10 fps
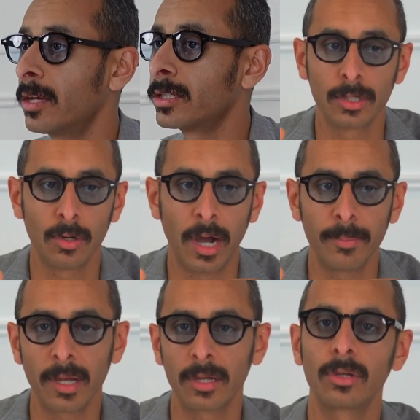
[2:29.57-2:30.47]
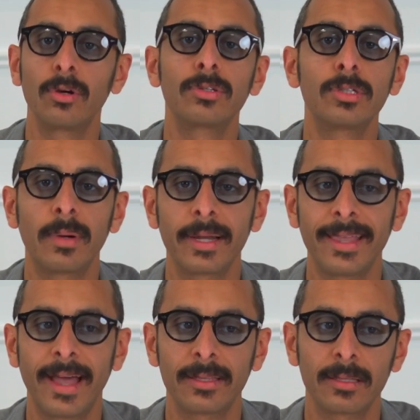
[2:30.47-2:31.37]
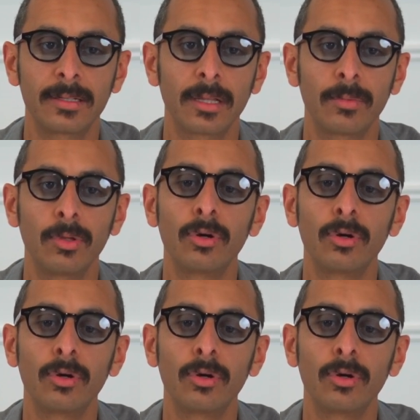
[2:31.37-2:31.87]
So I'm not gonna go to my dad and tell him,